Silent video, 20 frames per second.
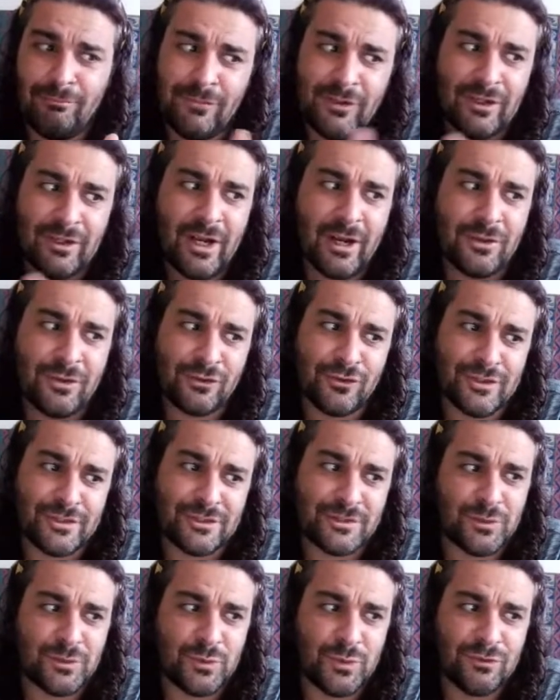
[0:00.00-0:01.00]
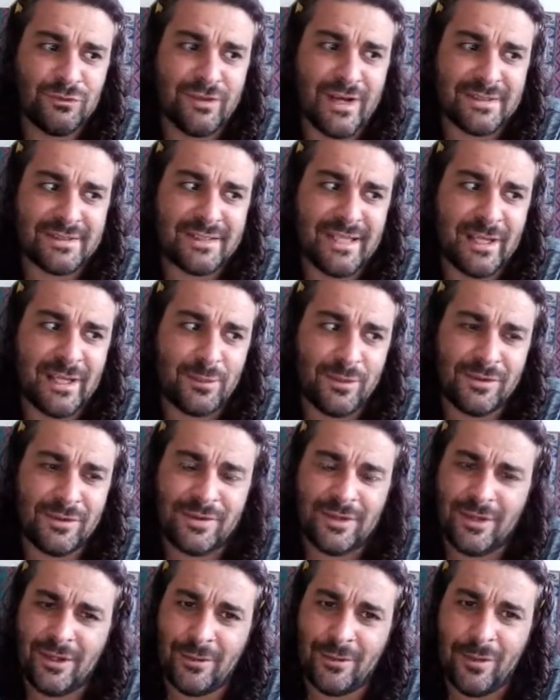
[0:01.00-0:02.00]
you know the crystals will resonate
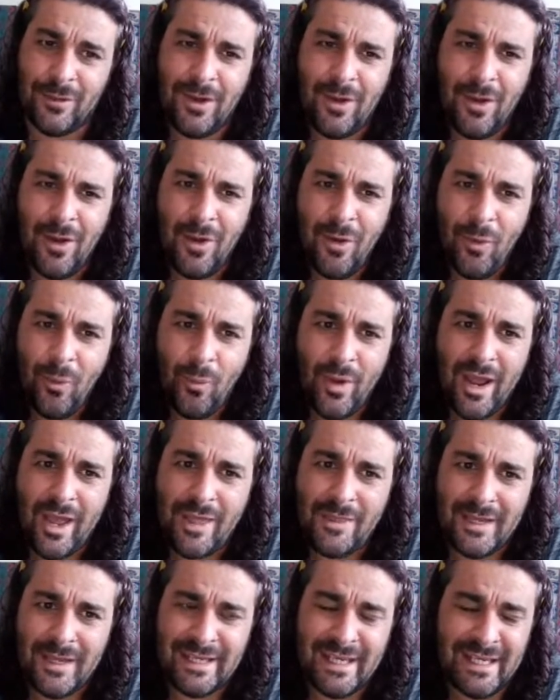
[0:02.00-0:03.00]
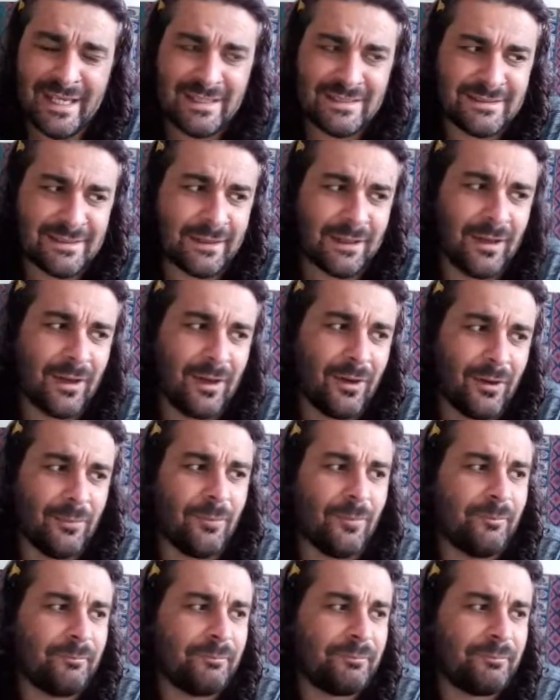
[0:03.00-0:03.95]
with you where they need to go.